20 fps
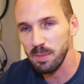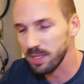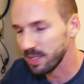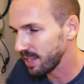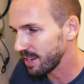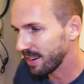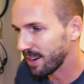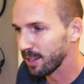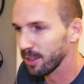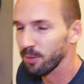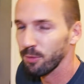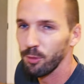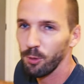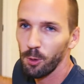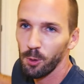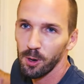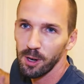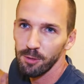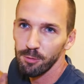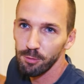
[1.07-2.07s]
am sitting on the
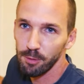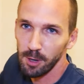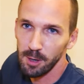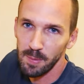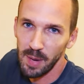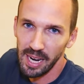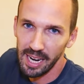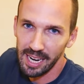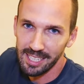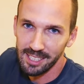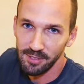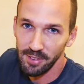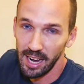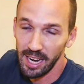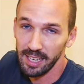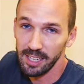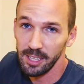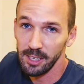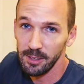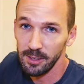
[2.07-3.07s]
floor in front of my H V
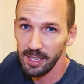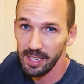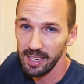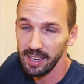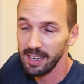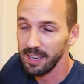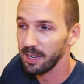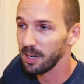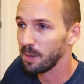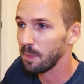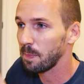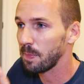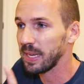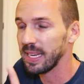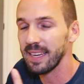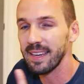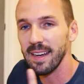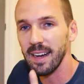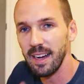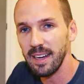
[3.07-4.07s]
A C unit here
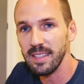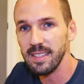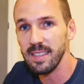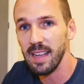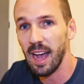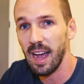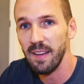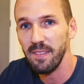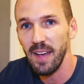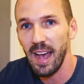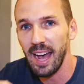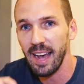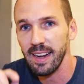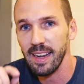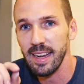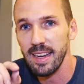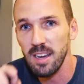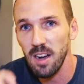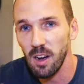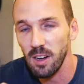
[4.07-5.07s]
because I've had
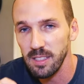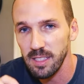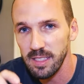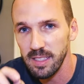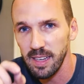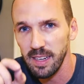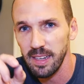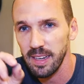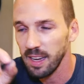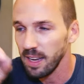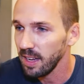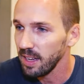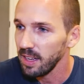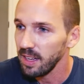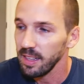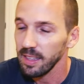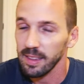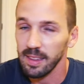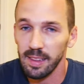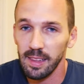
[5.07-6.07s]
a constant
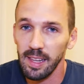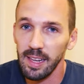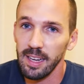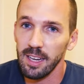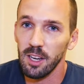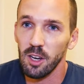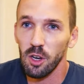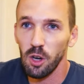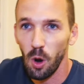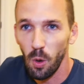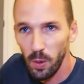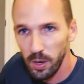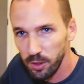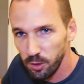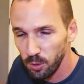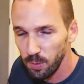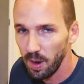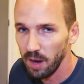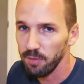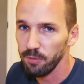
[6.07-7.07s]
leak going
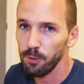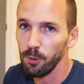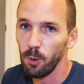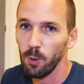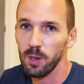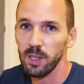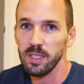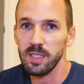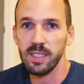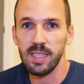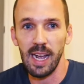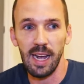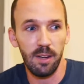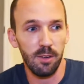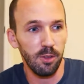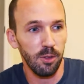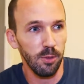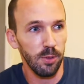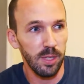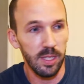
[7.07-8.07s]
through my floors
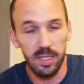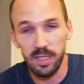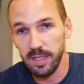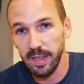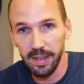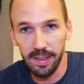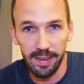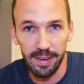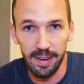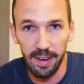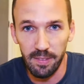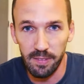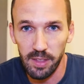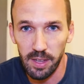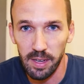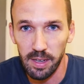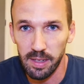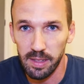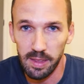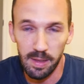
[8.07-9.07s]
down through the ceiling of
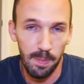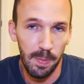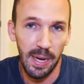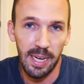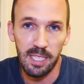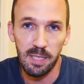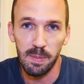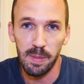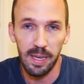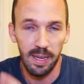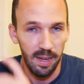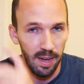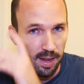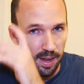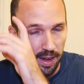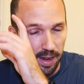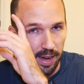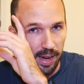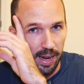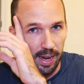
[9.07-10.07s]
the, the basement,
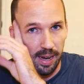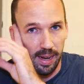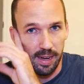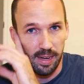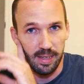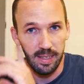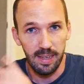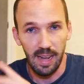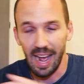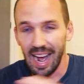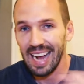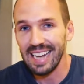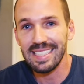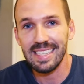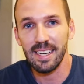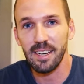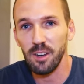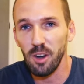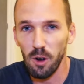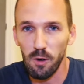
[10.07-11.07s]
and I
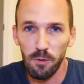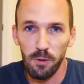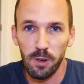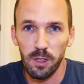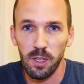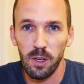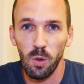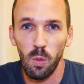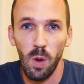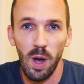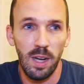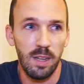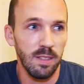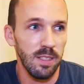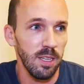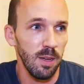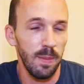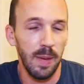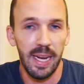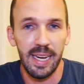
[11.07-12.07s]
didn't know for a little while
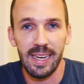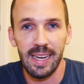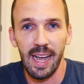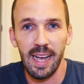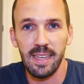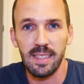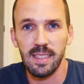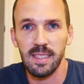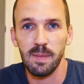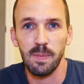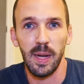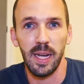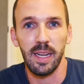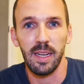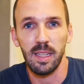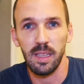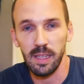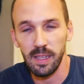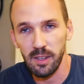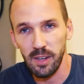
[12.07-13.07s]
until my guest and
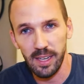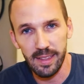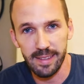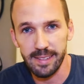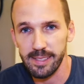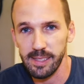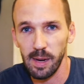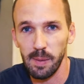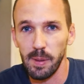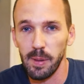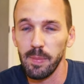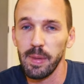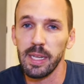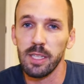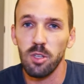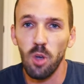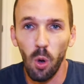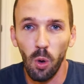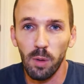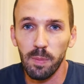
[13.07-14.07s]
my cleaner at this
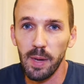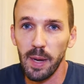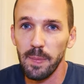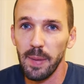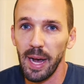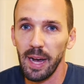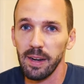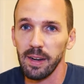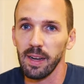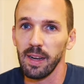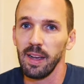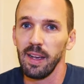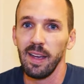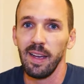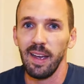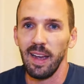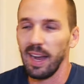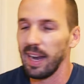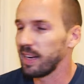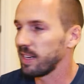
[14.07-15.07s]
Airbnb told me about it,
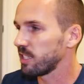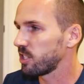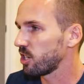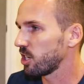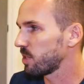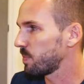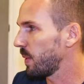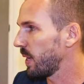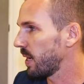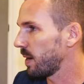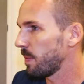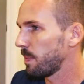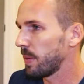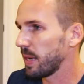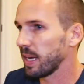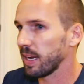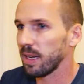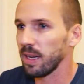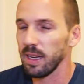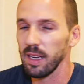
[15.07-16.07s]
and it's just been a
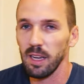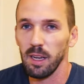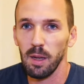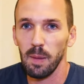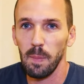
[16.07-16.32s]
big